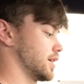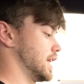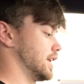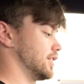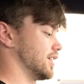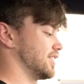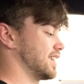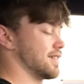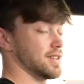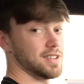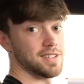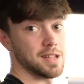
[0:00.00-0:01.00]
And it does
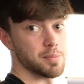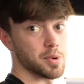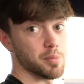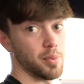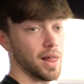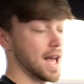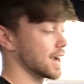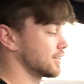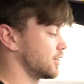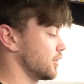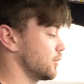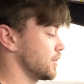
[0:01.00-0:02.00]
add a deeper black
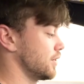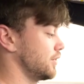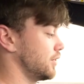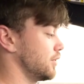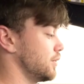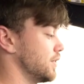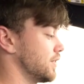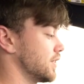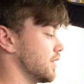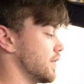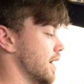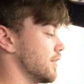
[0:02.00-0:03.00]
to the wheel too, instead
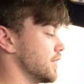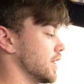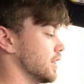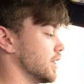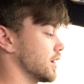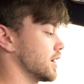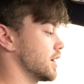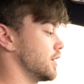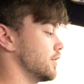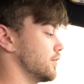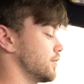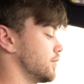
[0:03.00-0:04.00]
of having that like kind
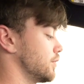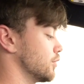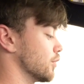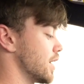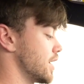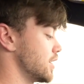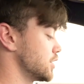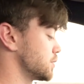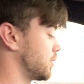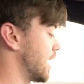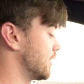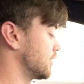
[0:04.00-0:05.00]
of grayish
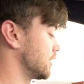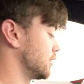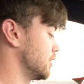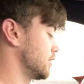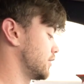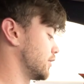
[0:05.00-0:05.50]
plastic look.